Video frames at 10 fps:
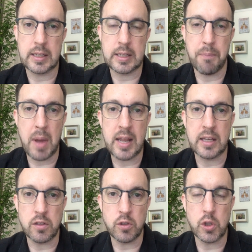compelling
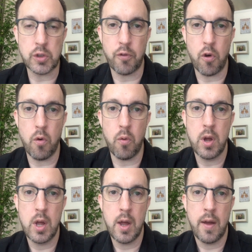and useful
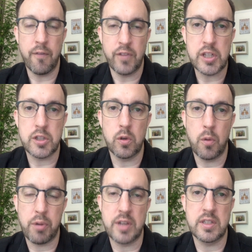visual
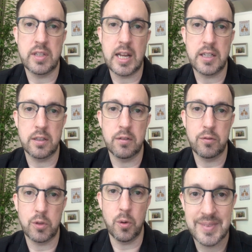presentation
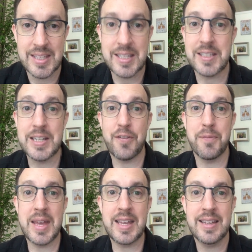tool. So that's enough of
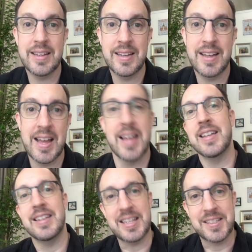me.
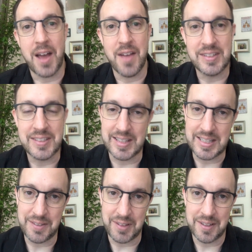Let's dive into the
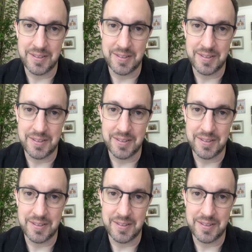interview.